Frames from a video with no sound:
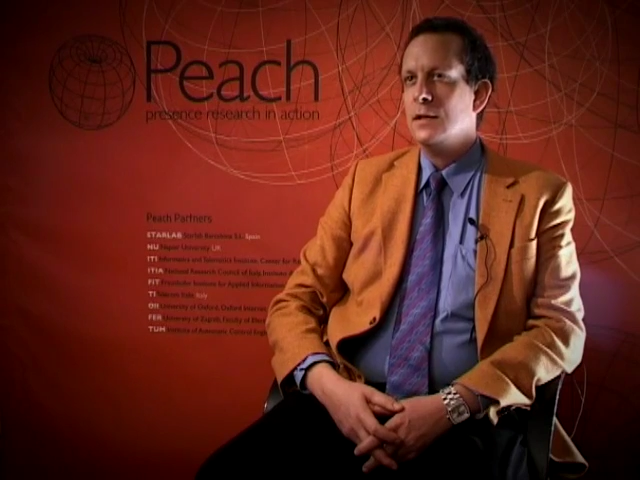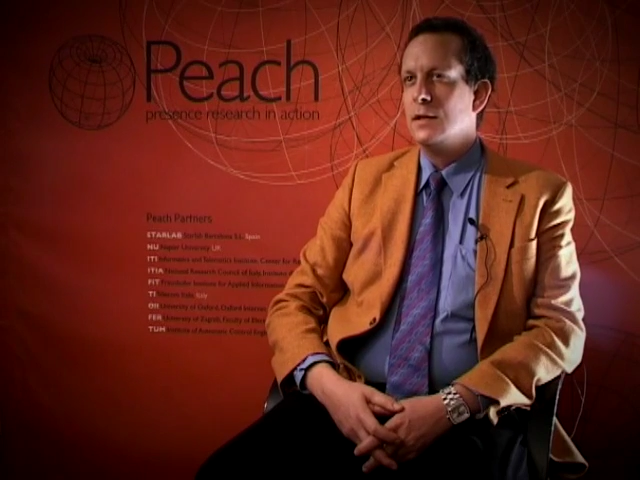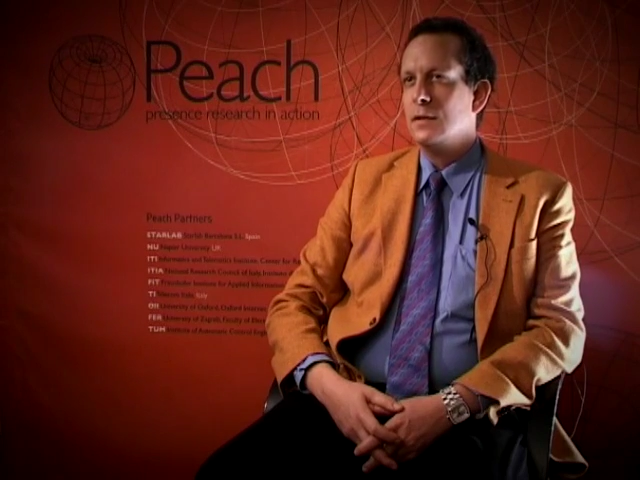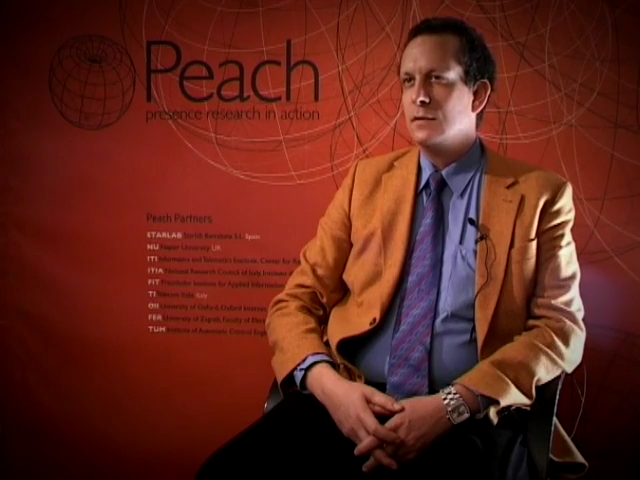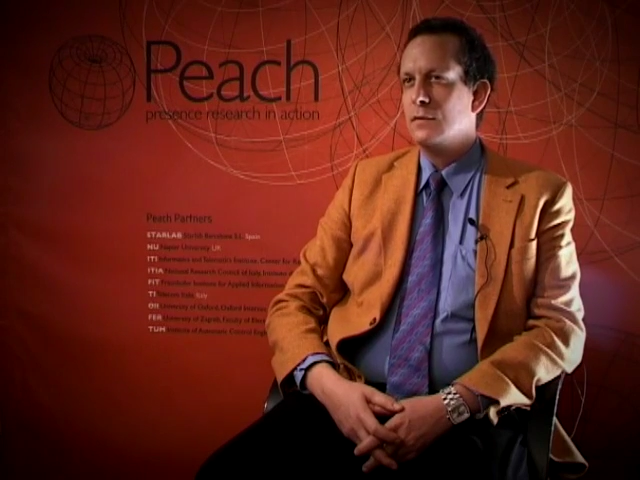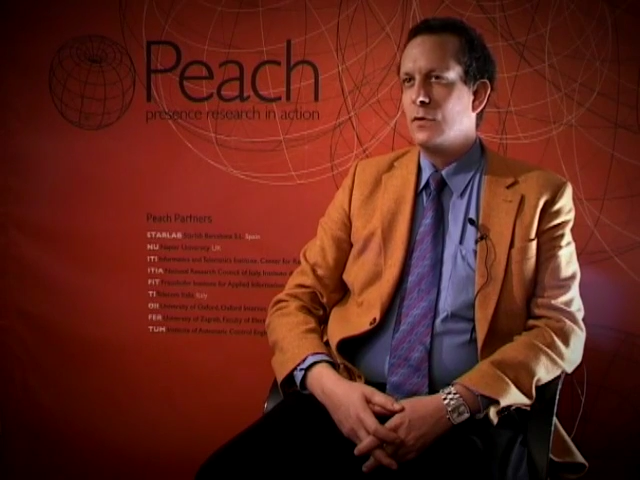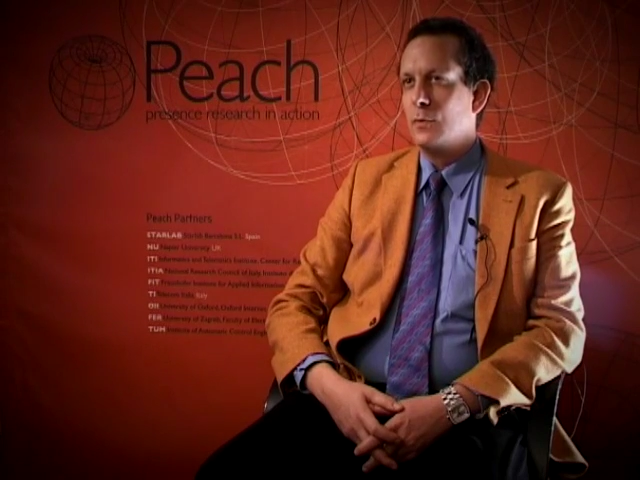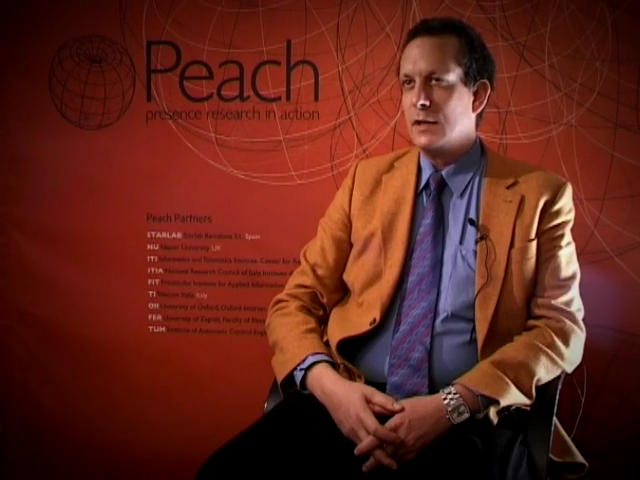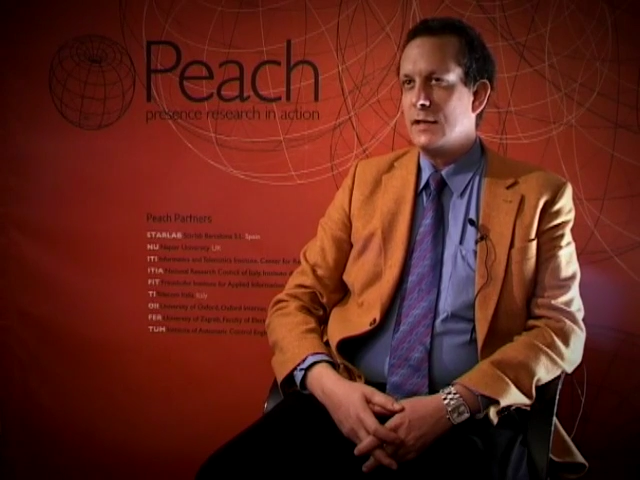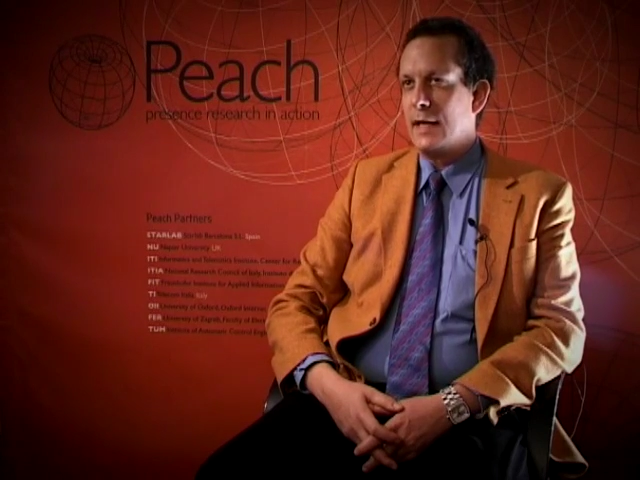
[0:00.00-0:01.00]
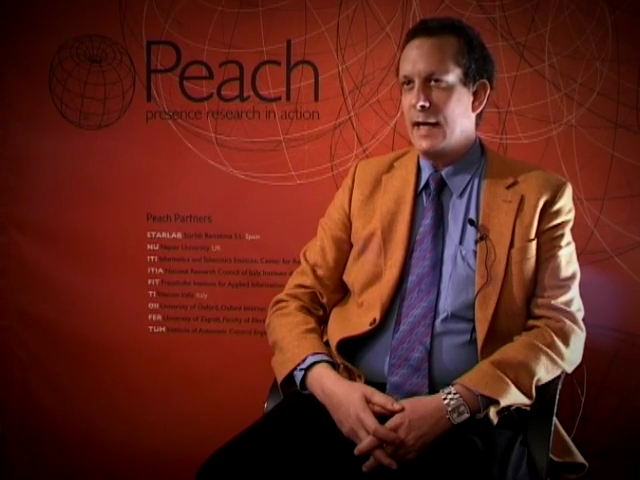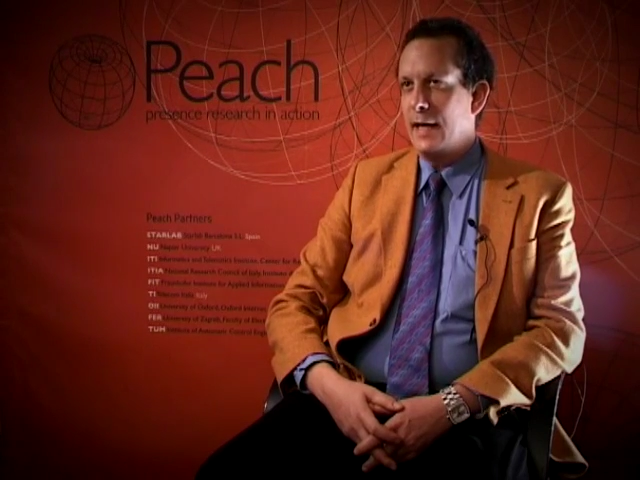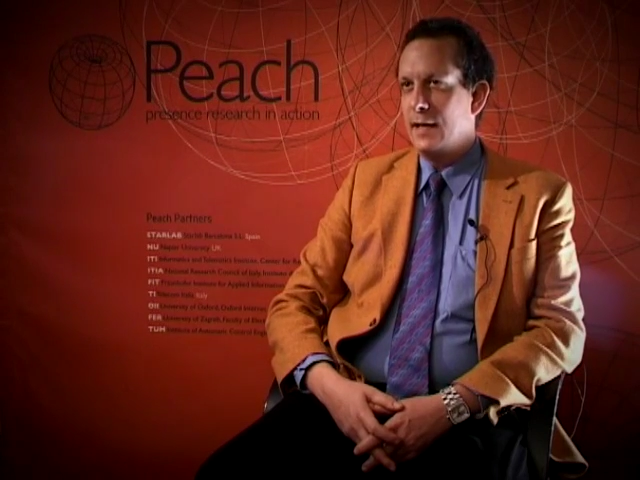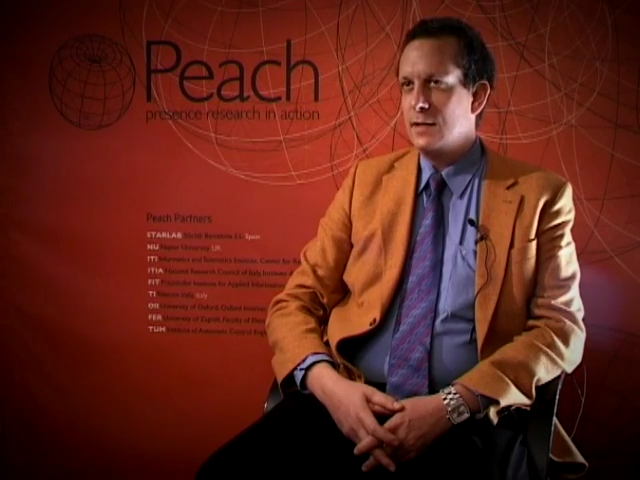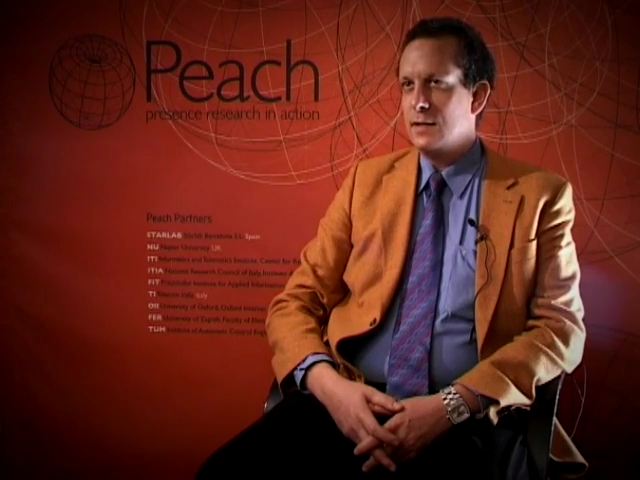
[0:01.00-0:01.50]
in robotic
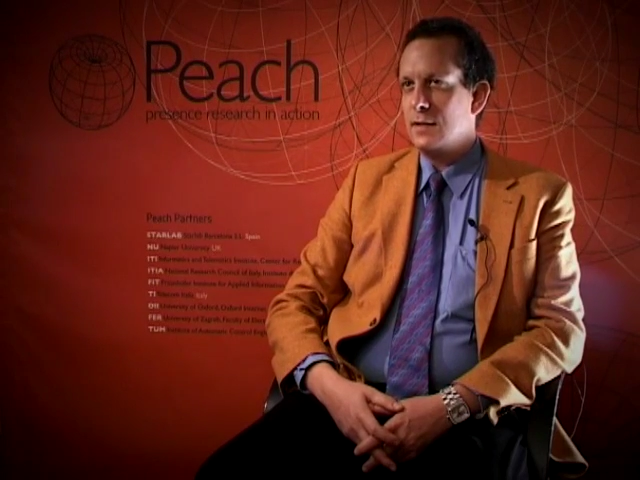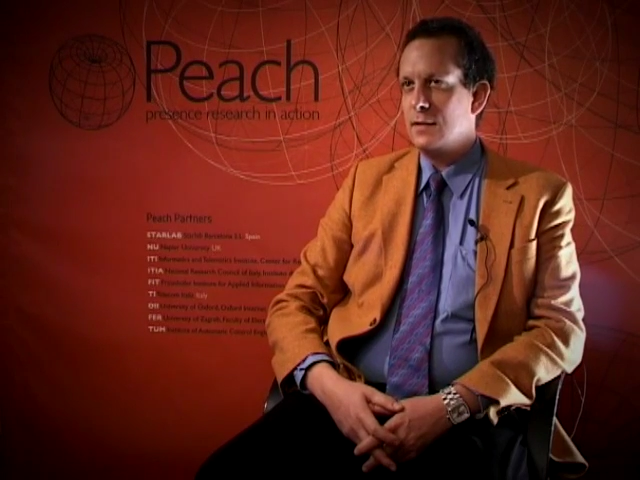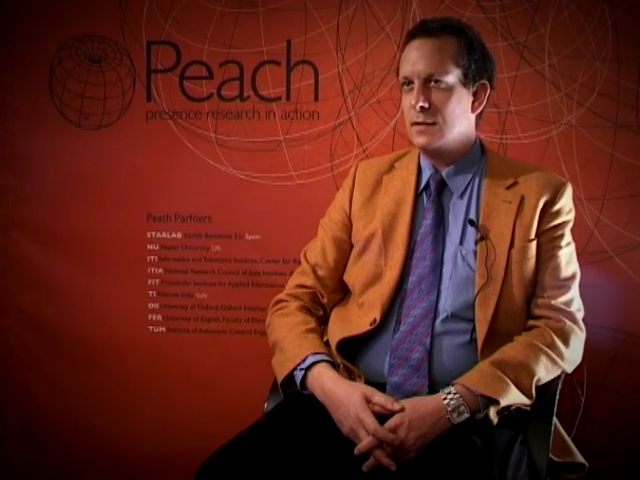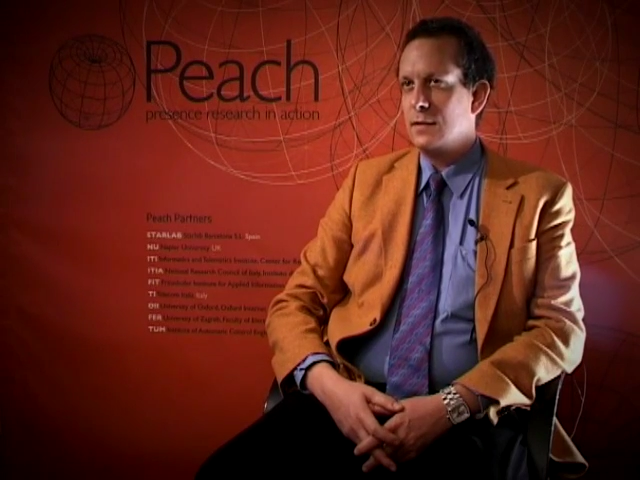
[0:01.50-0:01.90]
hands.